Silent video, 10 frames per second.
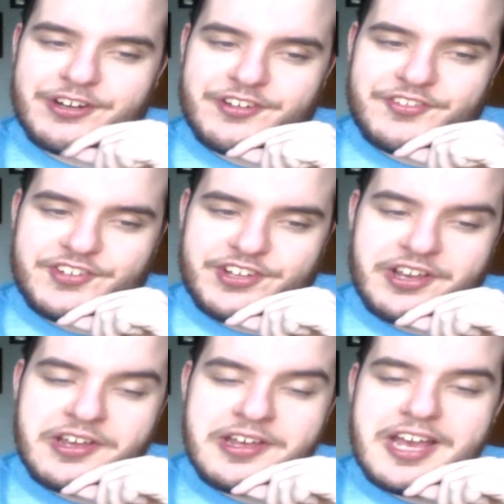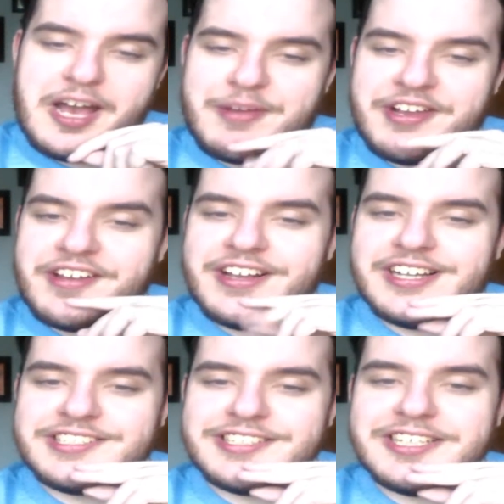for God's sake. I mean,
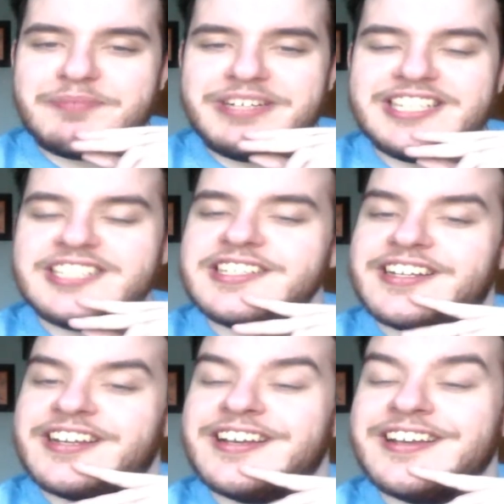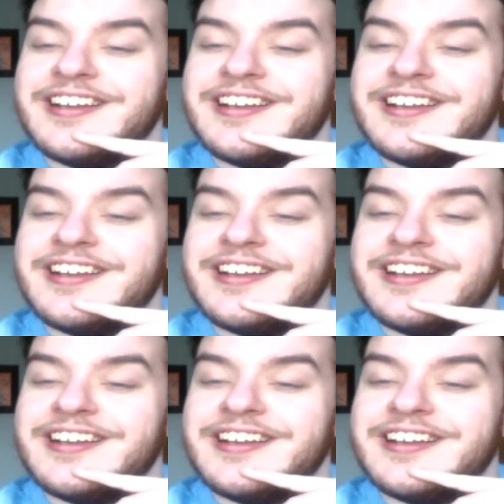it's like Big E said.